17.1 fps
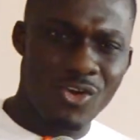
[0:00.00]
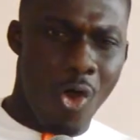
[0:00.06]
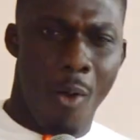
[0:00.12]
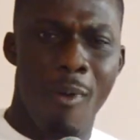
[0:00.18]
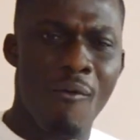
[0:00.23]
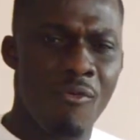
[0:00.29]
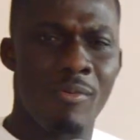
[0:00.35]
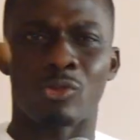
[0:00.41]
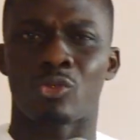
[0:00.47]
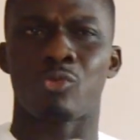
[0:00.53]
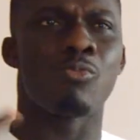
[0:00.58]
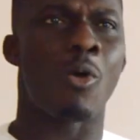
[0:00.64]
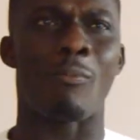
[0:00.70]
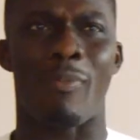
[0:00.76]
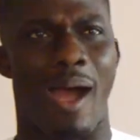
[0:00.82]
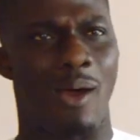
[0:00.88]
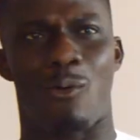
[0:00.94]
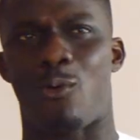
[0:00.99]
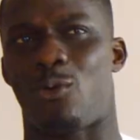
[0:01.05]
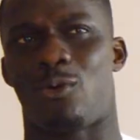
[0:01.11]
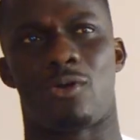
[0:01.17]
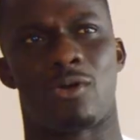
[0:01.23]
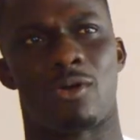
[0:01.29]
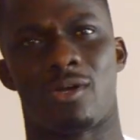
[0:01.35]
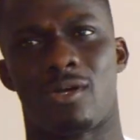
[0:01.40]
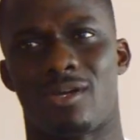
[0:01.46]
no Obofo to bomb back.
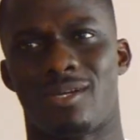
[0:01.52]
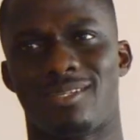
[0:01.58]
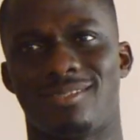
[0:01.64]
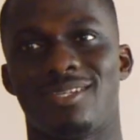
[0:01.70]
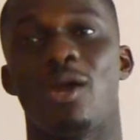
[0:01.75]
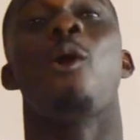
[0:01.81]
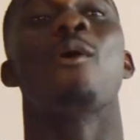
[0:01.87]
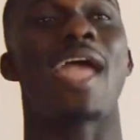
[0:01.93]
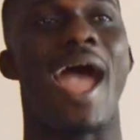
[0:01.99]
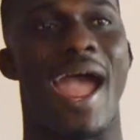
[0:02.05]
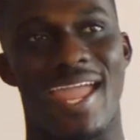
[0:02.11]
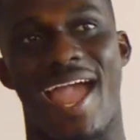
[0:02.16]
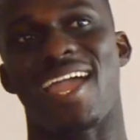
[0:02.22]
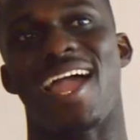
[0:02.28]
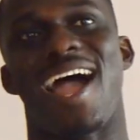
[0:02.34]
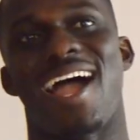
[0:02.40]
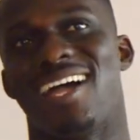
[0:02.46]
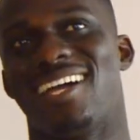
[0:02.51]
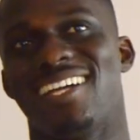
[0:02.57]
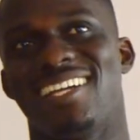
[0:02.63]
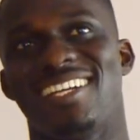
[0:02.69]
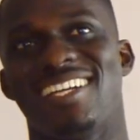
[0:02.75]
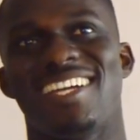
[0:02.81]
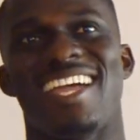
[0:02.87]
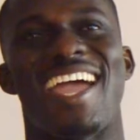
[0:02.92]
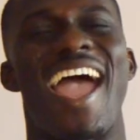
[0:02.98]
Oh yeah.
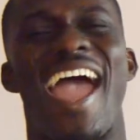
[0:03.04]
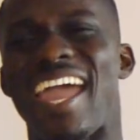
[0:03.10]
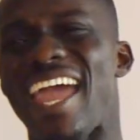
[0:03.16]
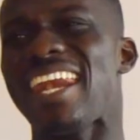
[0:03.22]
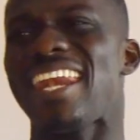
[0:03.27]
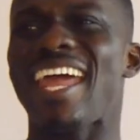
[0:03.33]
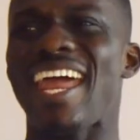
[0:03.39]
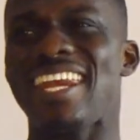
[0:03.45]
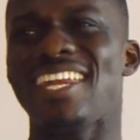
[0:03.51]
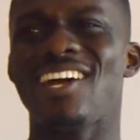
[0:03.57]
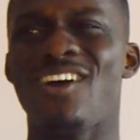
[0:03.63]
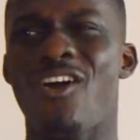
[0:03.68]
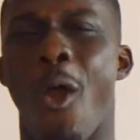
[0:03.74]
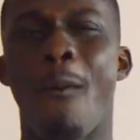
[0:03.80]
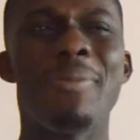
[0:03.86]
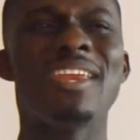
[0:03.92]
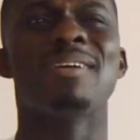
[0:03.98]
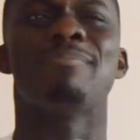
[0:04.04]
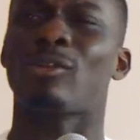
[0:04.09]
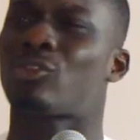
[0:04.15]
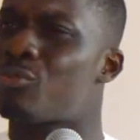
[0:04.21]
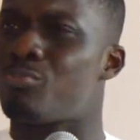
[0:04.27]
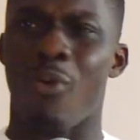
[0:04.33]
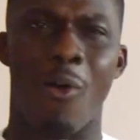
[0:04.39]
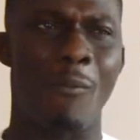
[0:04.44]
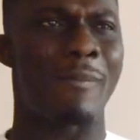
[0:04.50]
Hey, there will be to
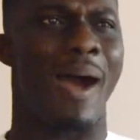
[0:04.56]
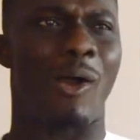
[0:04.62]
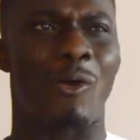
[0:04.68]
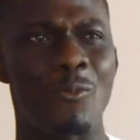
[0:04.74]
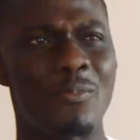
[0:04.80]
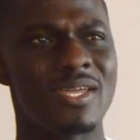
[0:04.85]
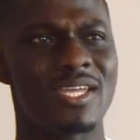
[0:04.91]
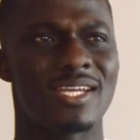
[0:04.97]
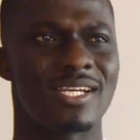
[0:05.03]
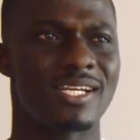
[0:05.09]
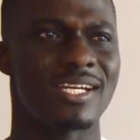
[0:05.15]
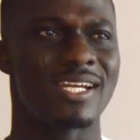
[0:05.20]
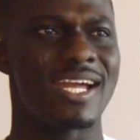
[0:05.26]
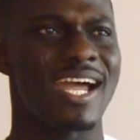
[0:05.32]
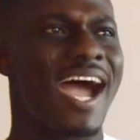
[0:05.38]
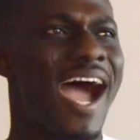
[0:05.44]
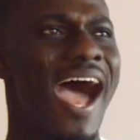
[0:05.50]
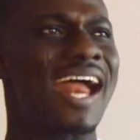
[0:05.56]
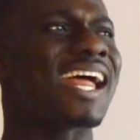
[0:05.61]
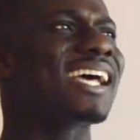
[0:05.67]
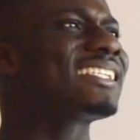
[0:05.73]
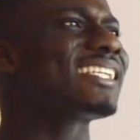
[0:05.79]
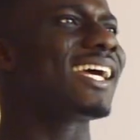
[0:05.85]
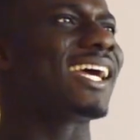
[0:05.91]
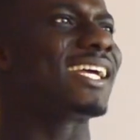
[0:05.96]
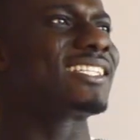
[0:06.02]
bomb back. And I
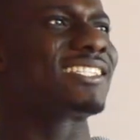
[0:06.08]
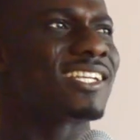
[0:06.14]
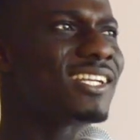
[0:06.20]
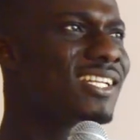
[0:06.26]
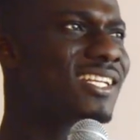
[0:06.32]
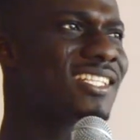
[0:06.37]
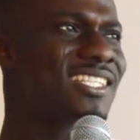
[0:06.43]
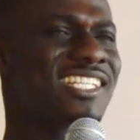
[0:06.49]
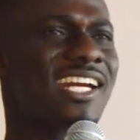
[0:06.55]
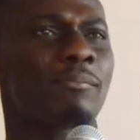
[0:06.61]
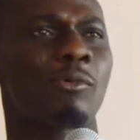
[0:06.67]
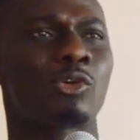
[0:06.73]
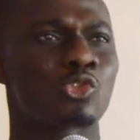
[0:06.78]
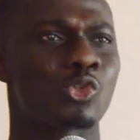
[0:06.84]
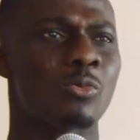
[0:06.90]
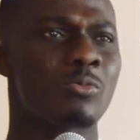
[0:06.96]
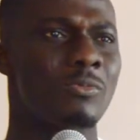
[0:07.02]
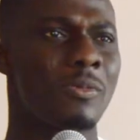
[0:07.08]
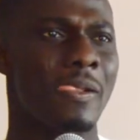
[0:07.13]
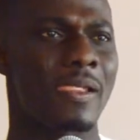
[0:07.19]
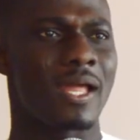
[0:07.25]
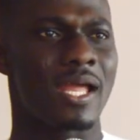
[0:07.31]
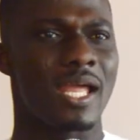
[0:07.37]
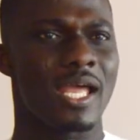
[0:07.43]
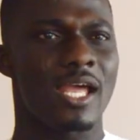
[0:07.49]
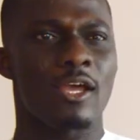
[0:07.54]
said, Chabosom.
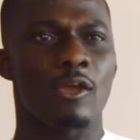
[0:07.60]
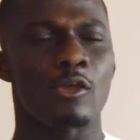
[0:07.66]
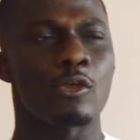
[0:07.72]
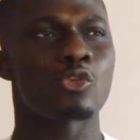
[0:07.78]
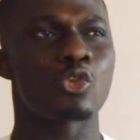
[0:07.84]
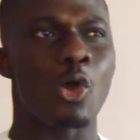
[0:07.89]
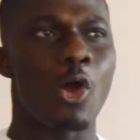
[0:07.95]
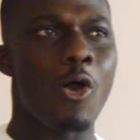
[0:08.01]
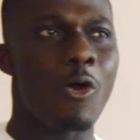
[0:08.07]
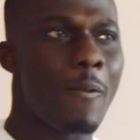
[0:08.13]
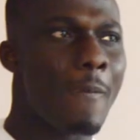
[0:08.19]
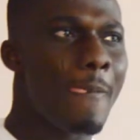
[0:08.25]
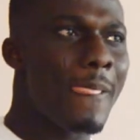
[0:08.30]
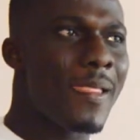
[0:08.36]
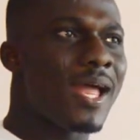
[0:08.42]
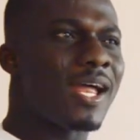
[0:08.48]
So